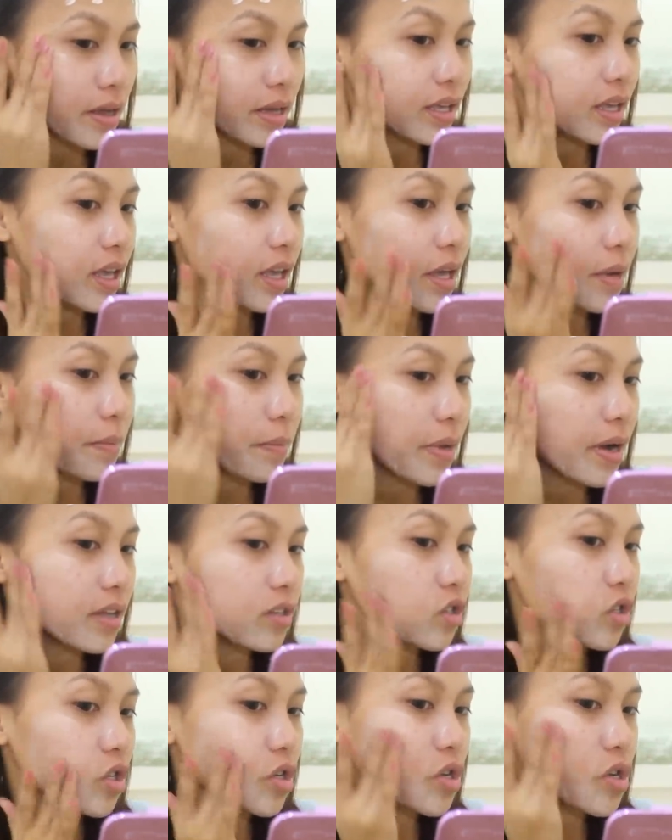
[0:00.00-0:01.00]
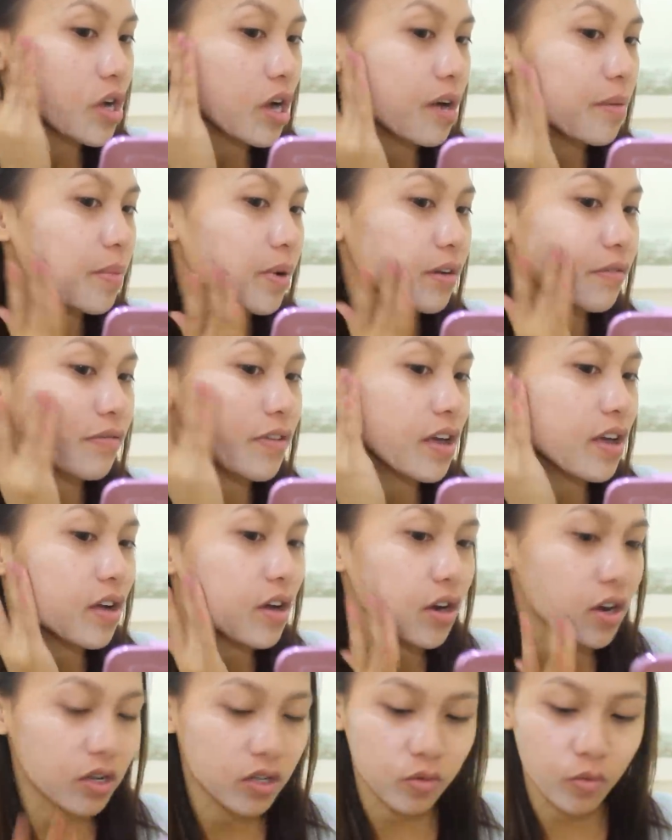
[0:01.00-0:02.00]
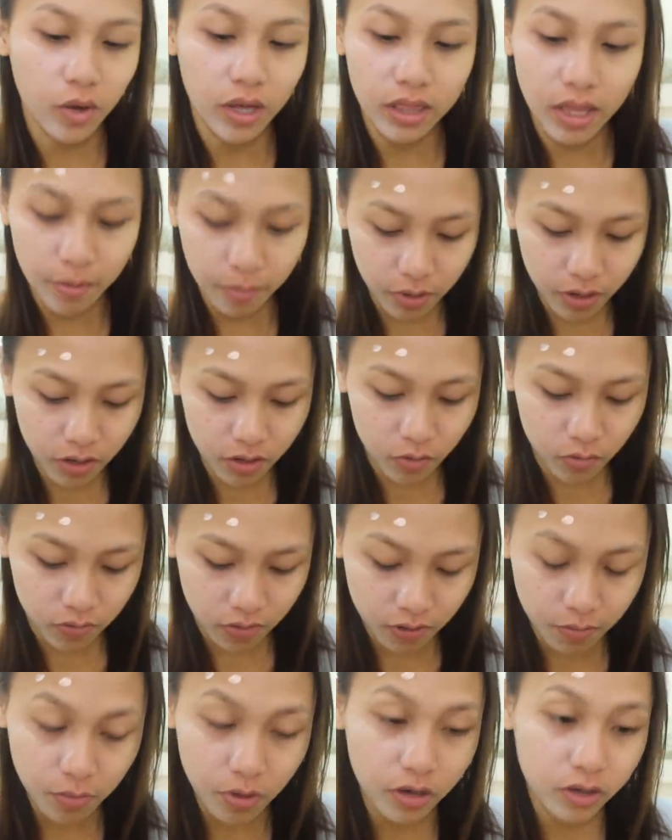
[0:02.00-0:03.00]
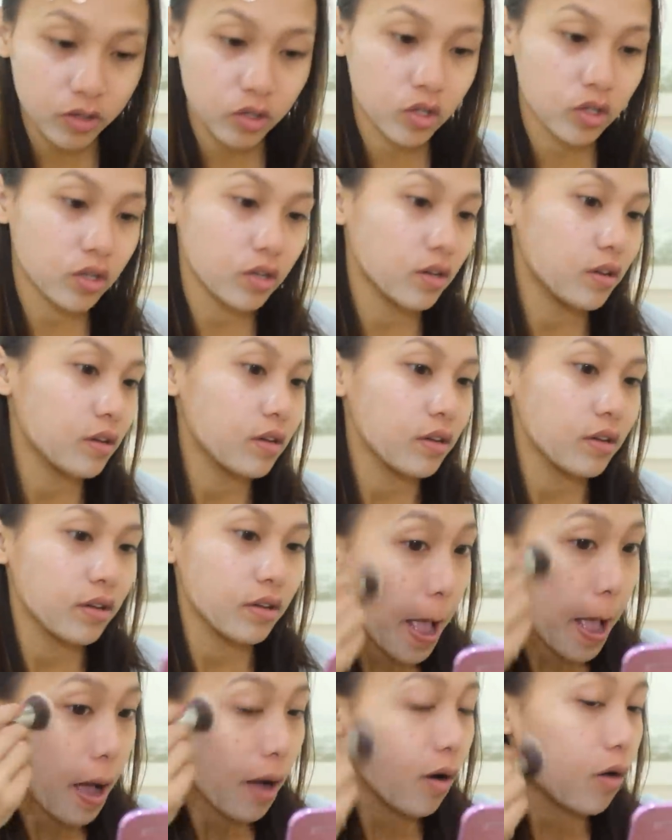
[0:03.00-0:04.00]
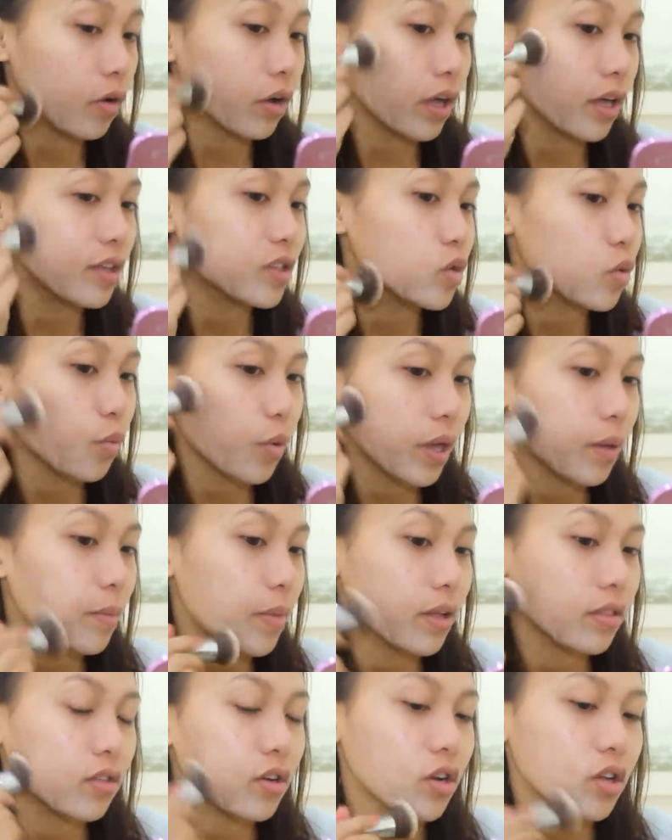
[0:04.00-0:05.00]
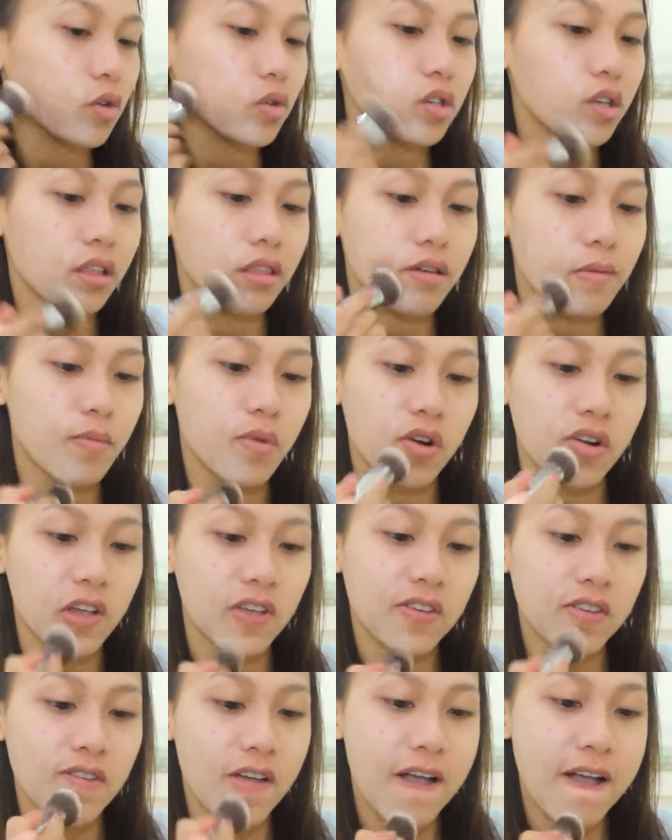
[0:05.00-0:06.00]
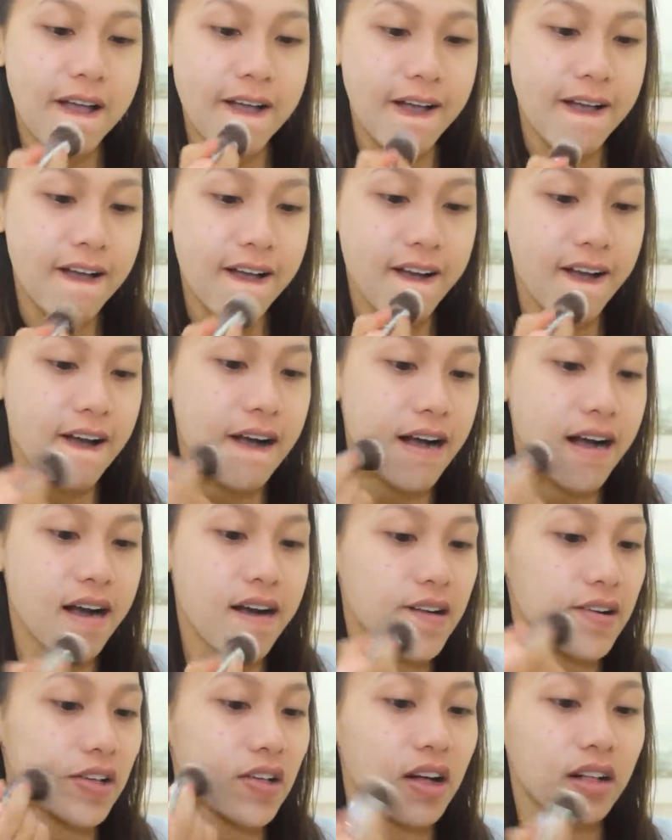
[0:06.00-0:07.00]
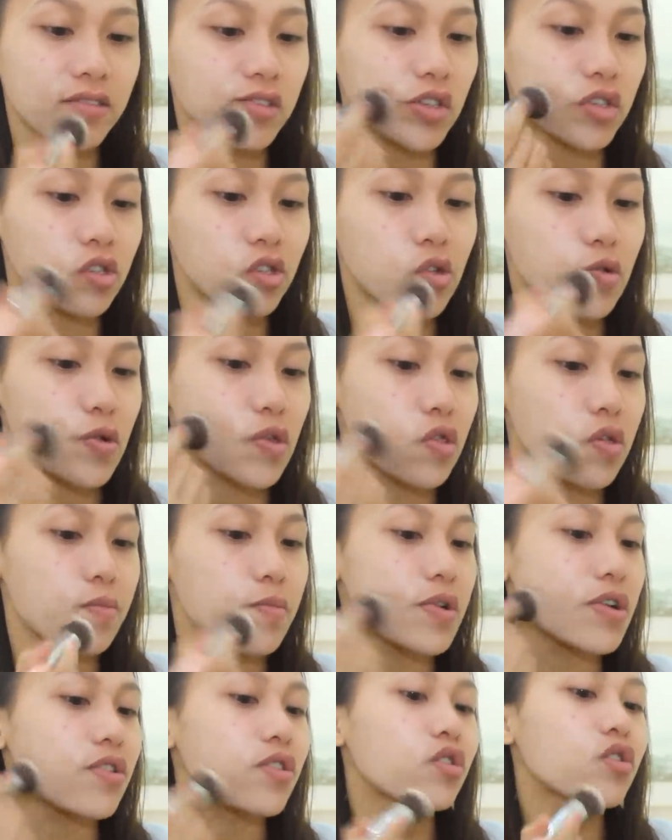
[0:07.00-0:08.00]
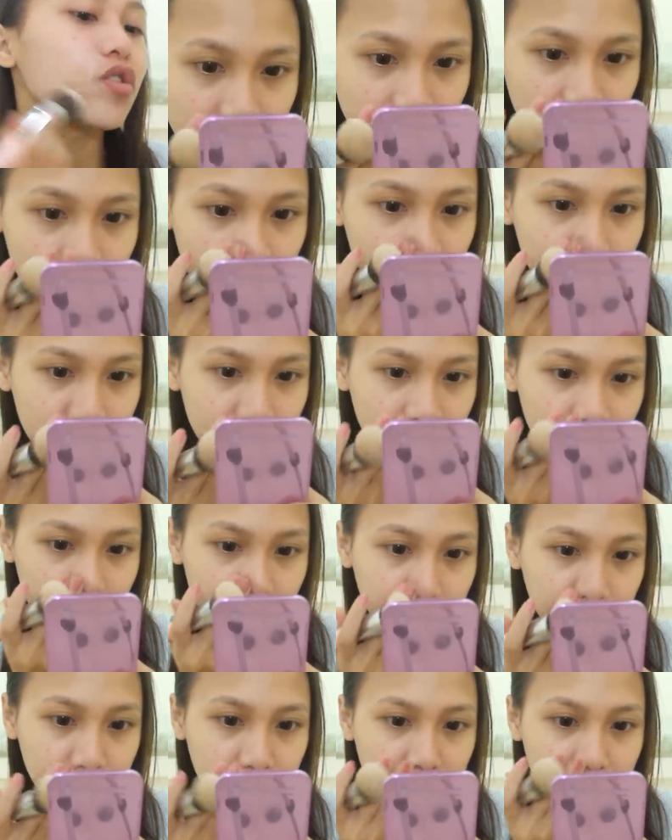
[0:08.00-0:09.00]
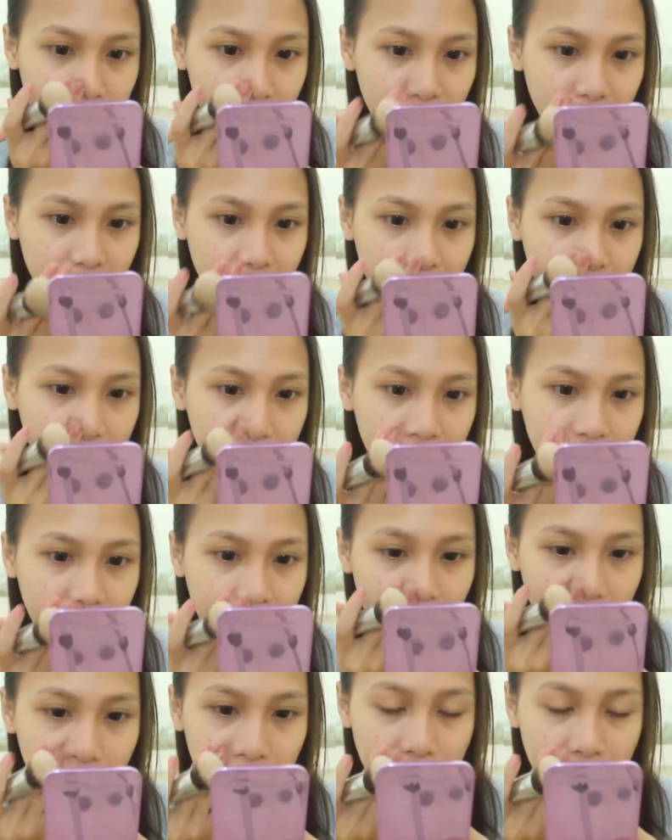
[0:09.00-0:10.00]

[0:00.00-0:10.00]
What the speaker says: nagiging patchy siya kapag fingers. Wait, I'm gonna use the brush. Okay, it's way better using the brush. I'll just use the brush. It doesn't blend